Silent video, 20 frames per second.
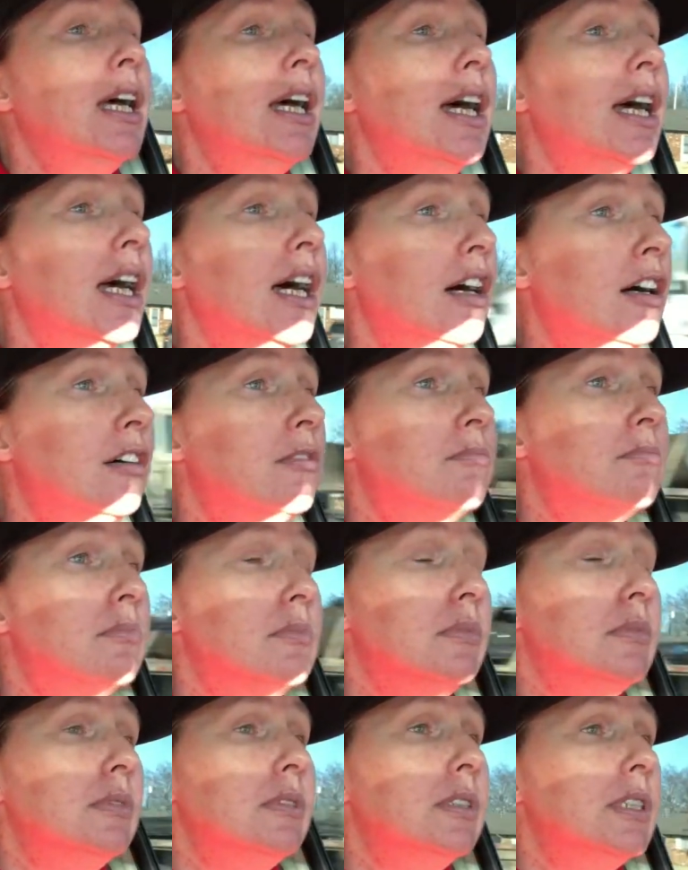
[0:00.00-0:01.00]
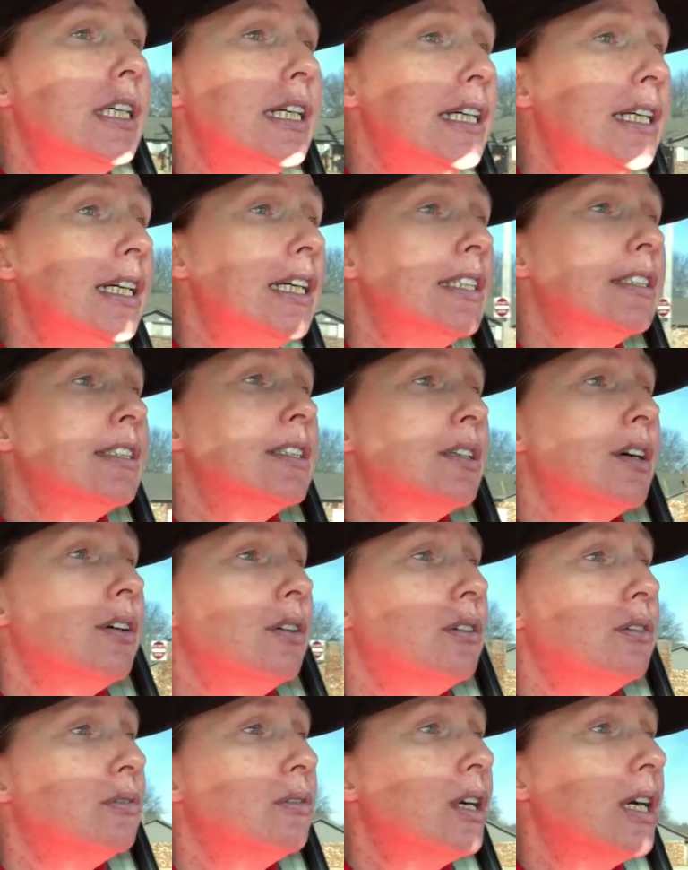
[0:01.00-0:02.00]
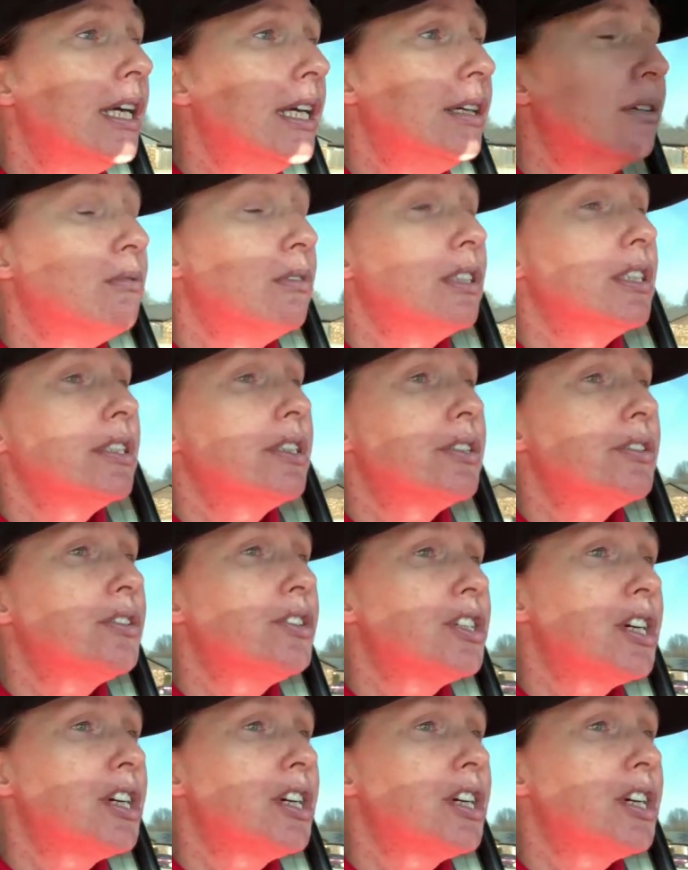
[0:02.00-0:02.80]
And so it was